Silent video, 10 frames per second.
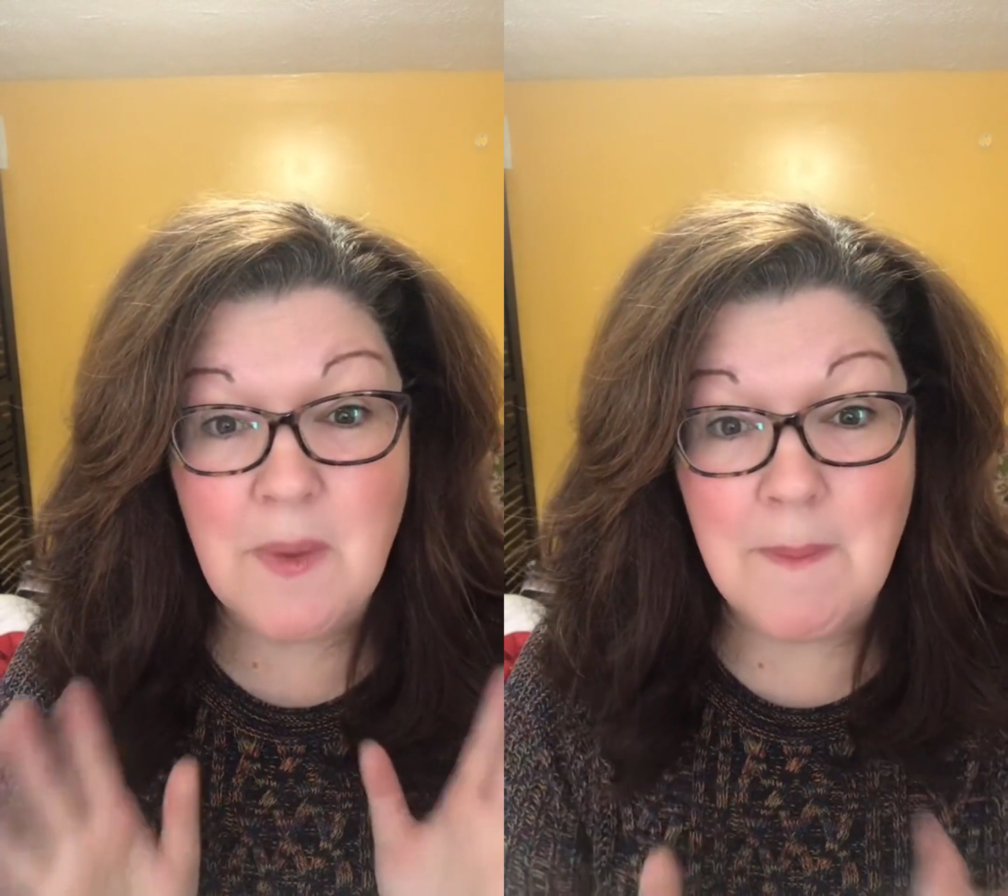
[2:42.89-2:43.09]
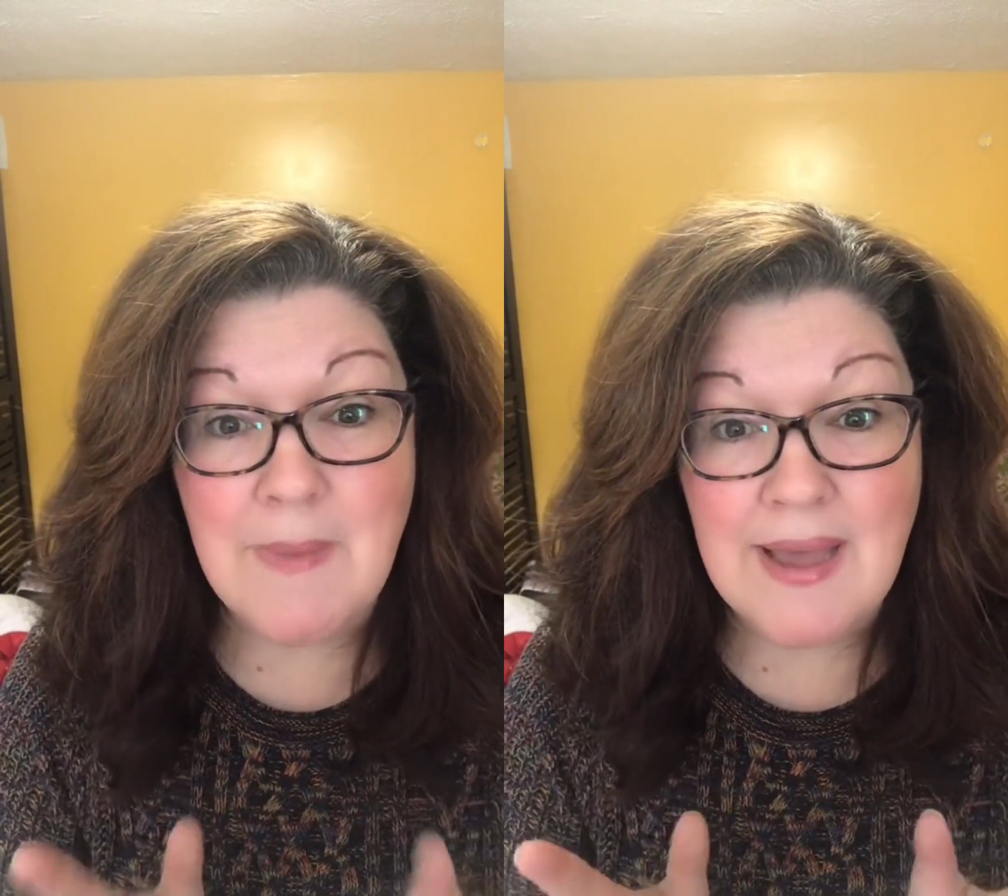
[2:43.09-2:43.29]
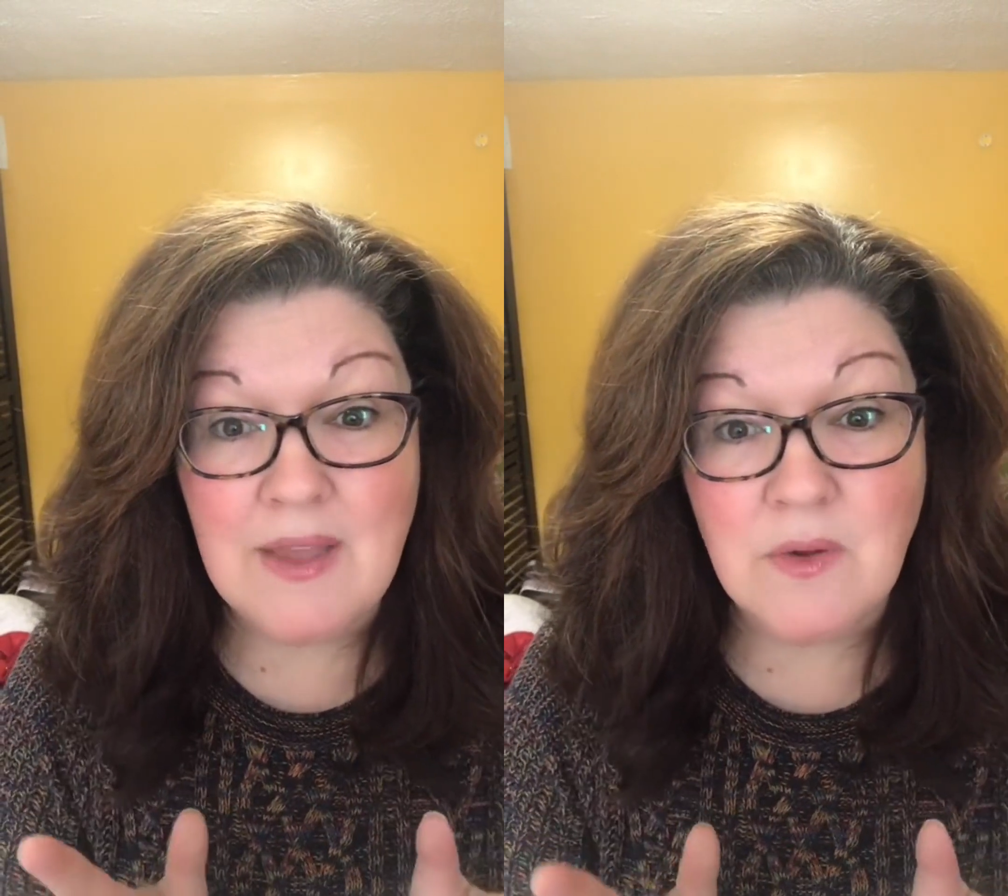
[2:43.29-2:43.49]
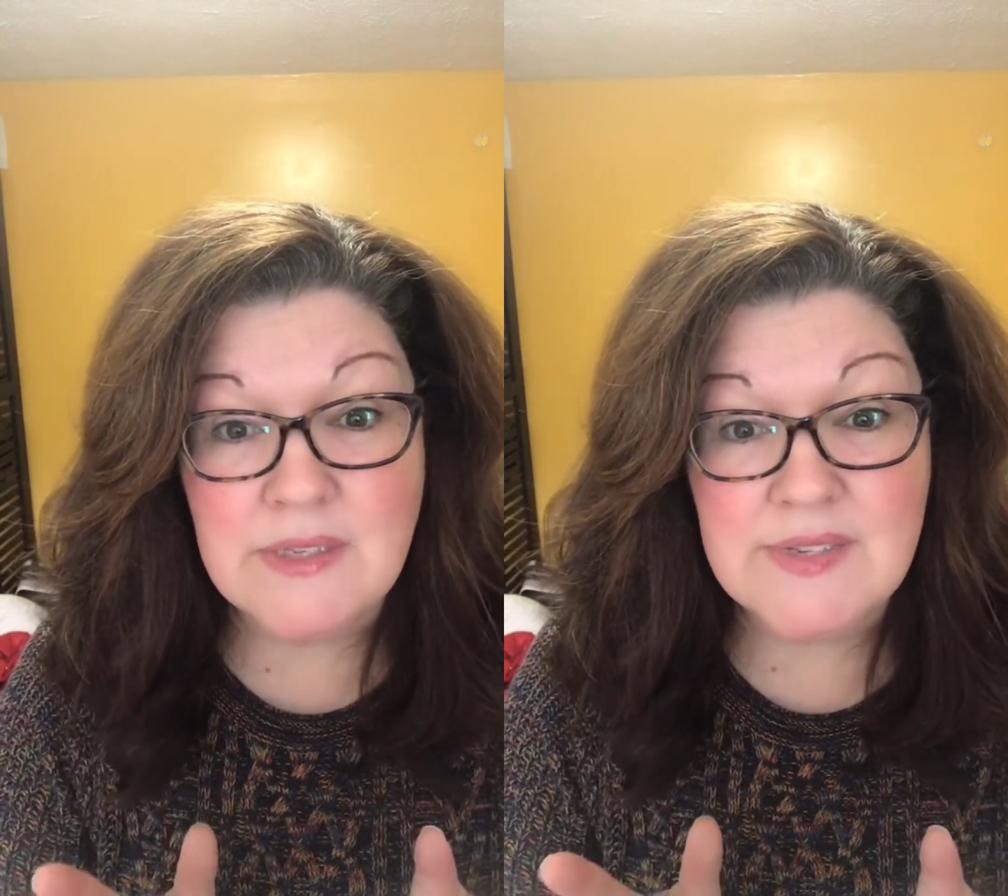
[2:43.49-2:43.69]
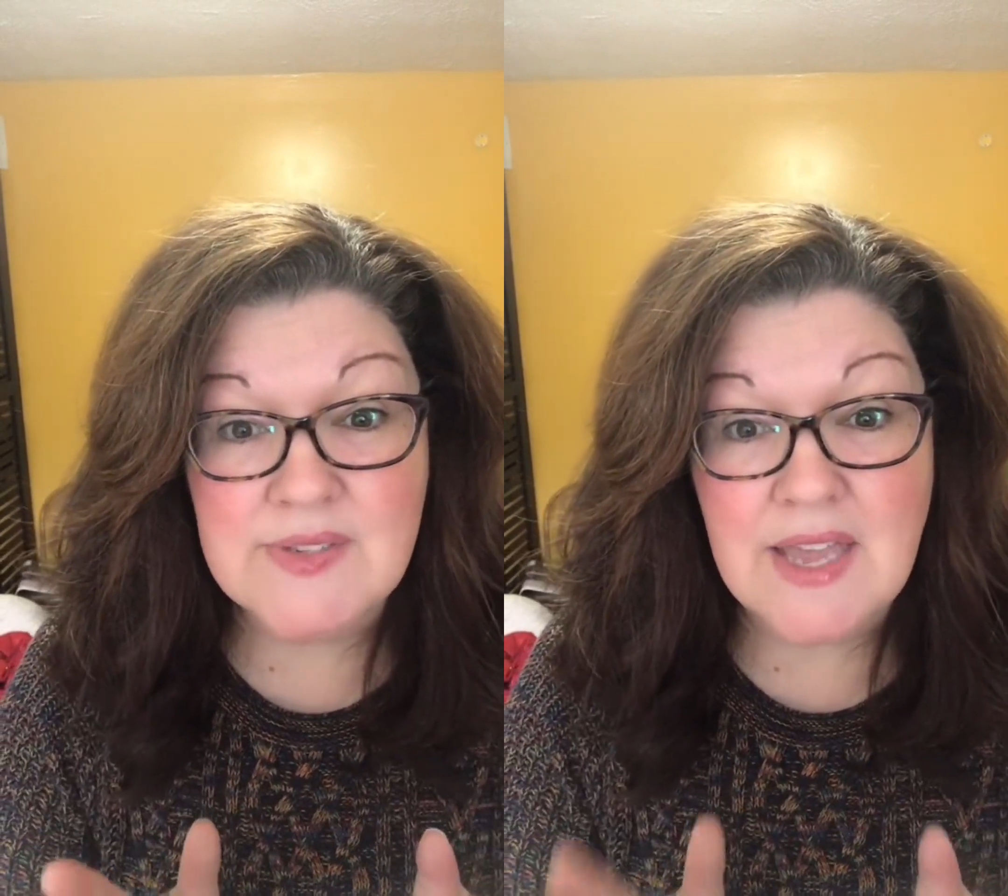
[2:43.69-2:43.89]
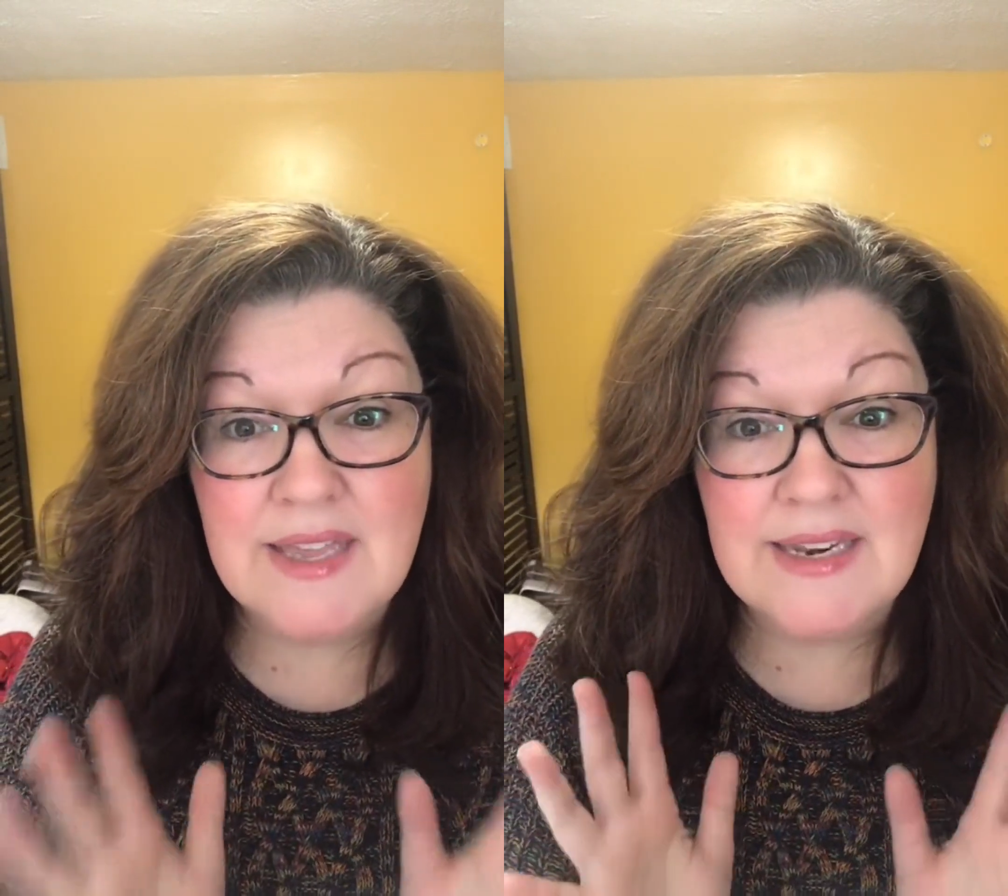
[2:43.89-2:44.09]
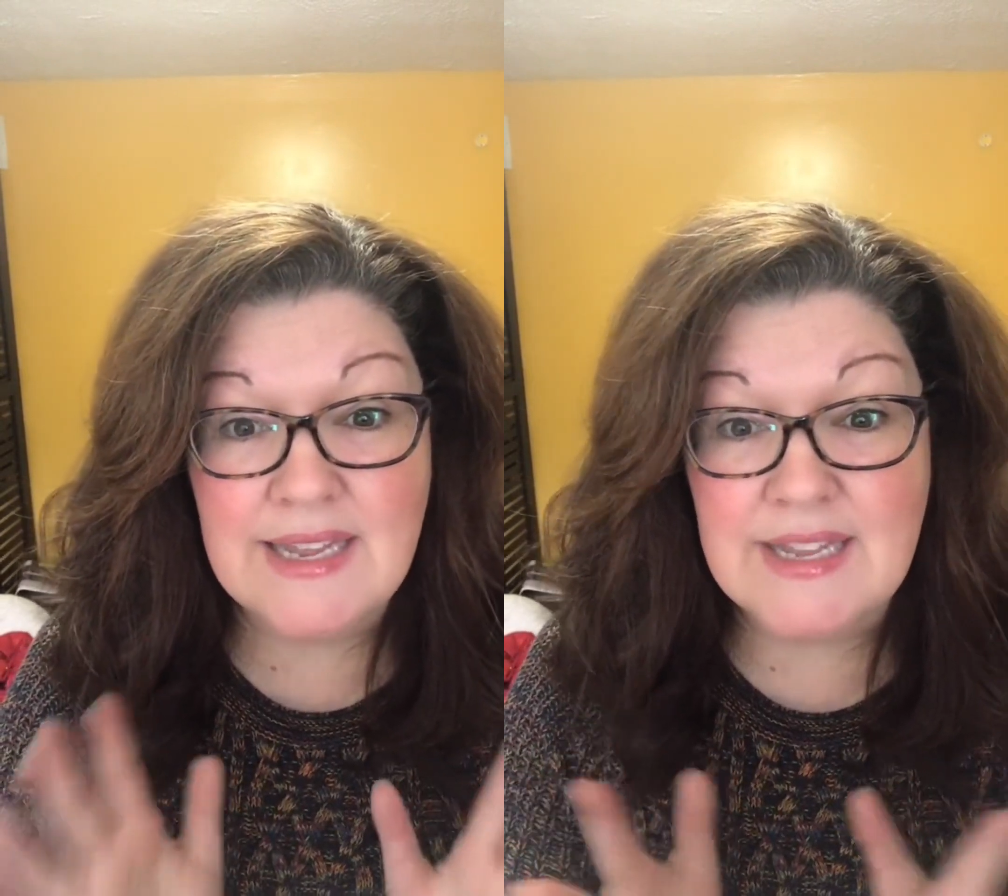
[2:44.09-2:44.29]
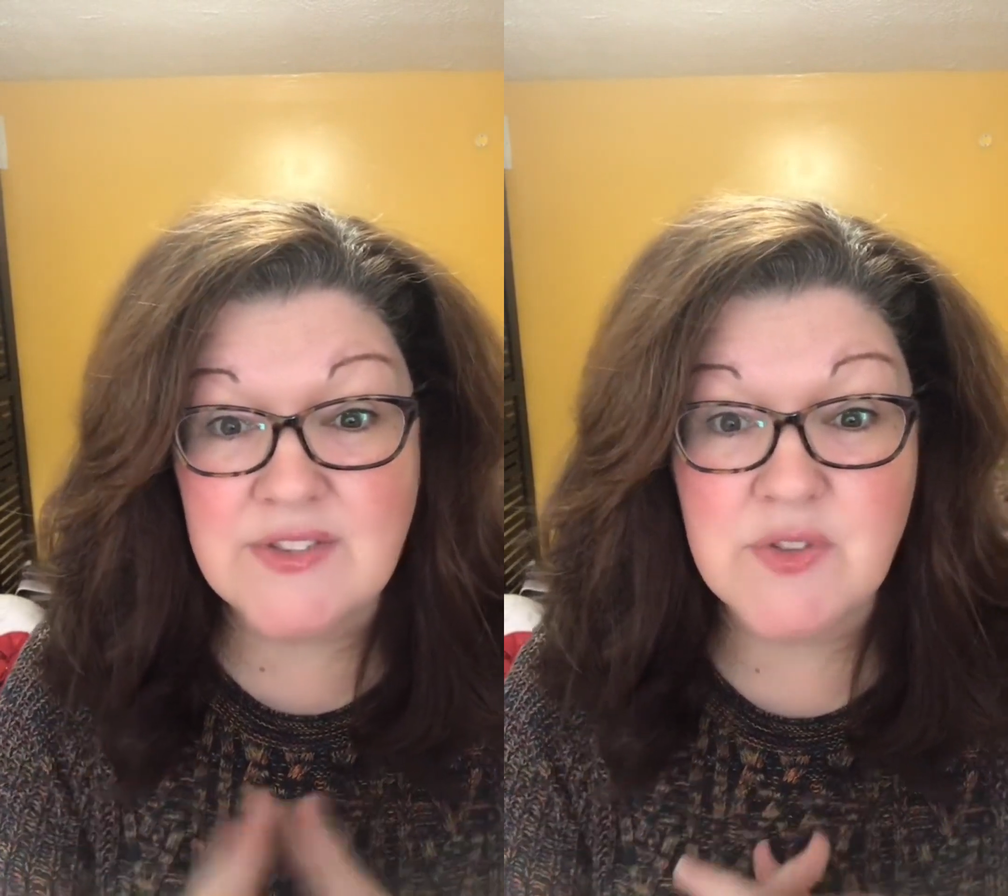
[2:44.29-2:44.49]
My oldest son
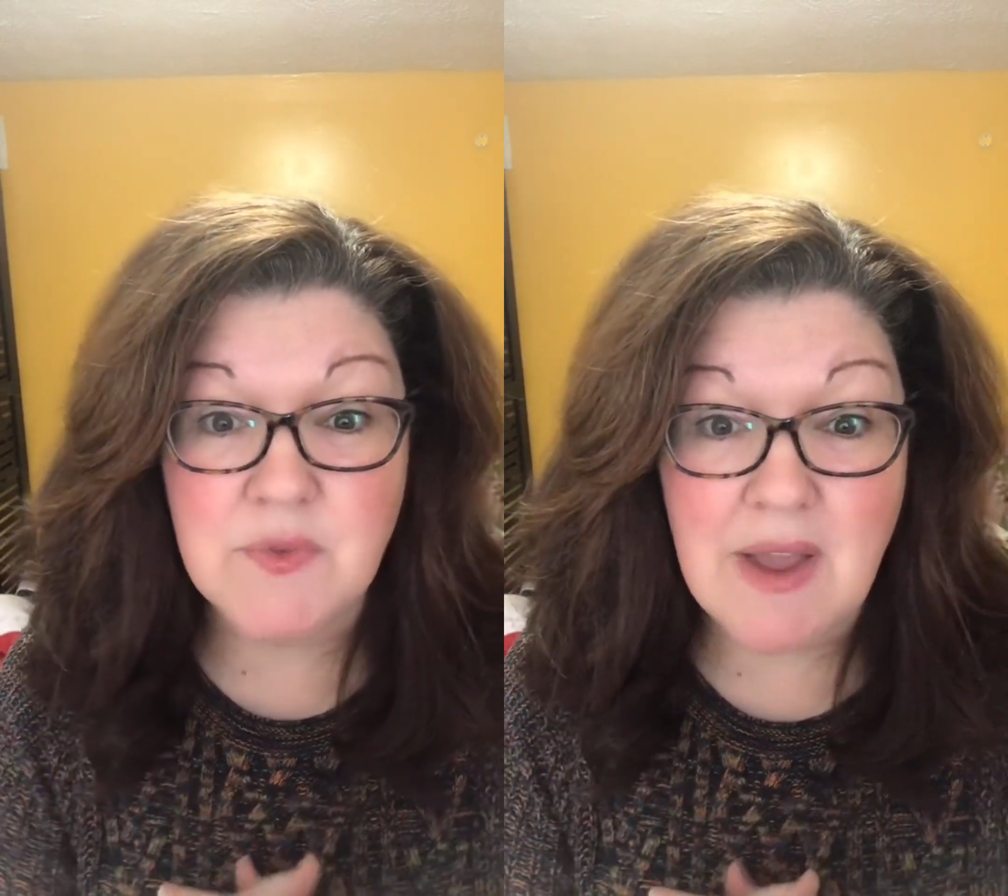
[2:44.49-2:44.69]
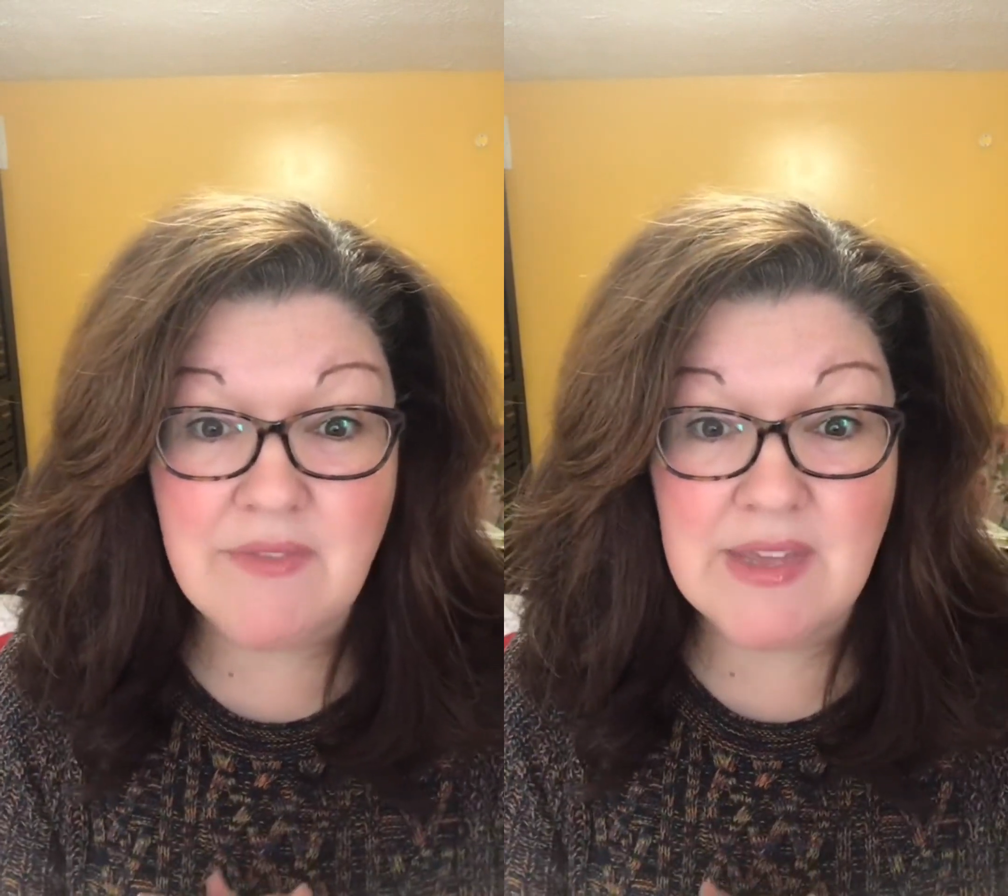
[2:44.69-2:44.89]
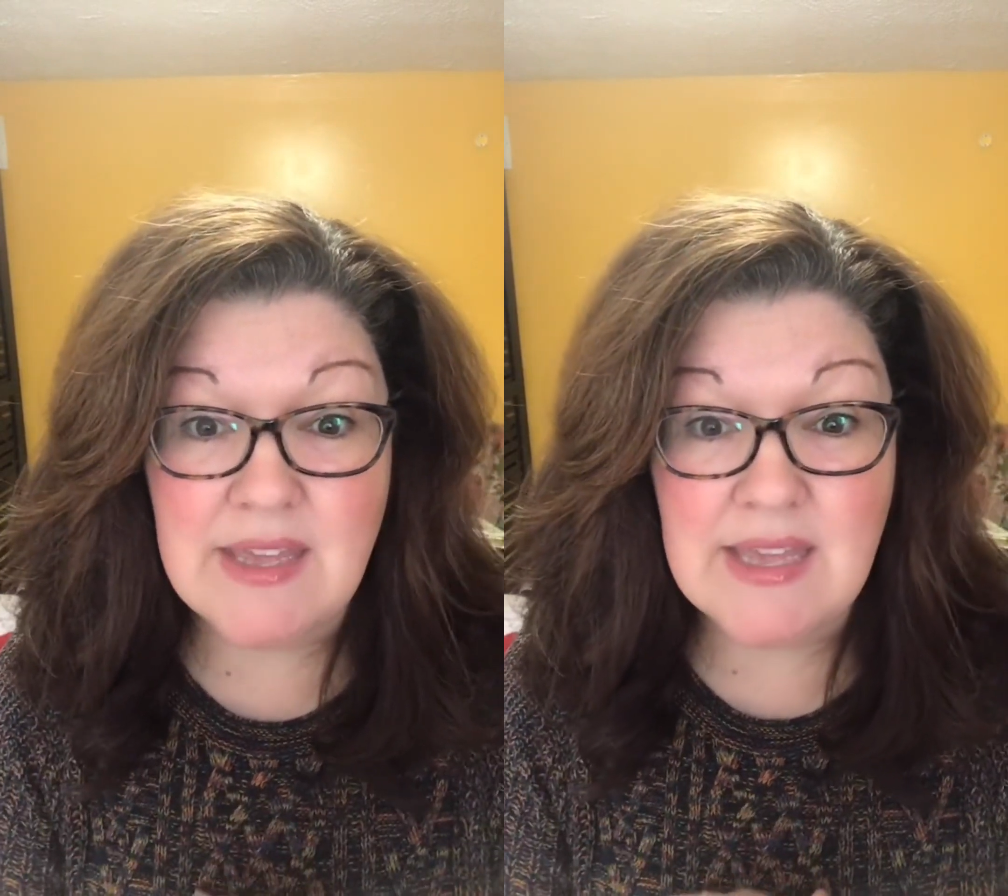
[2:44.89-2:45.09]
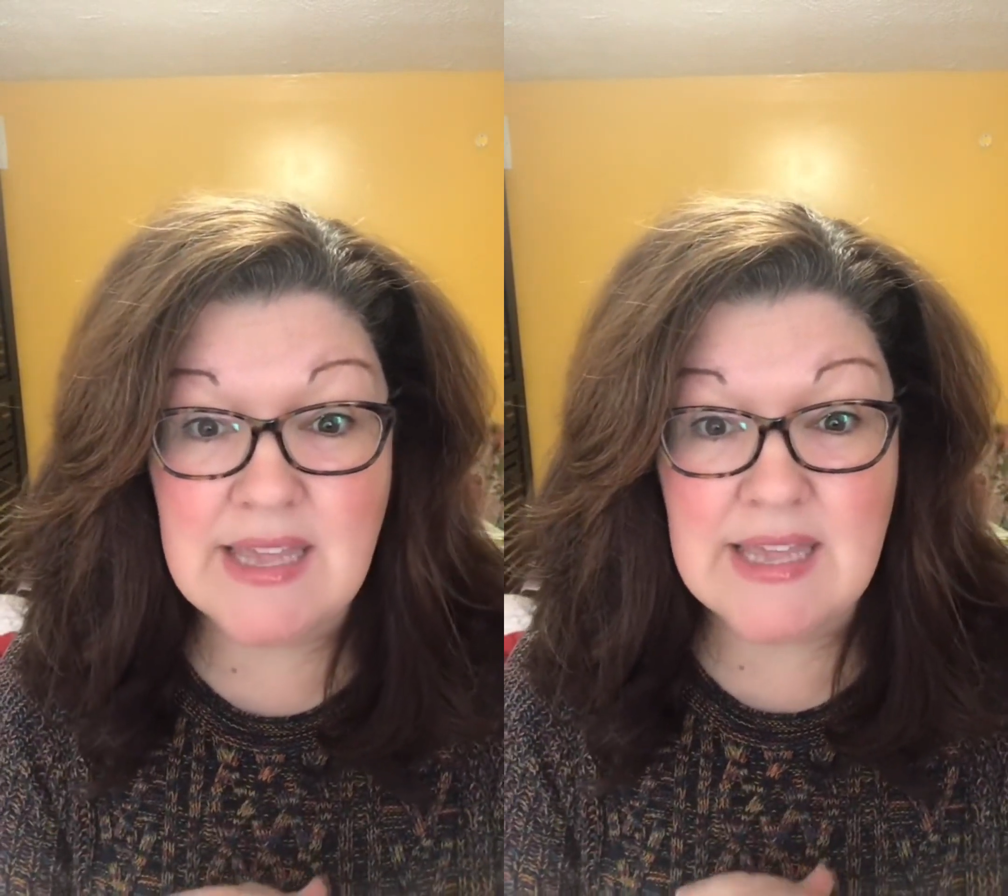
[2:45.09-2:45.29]
is thriving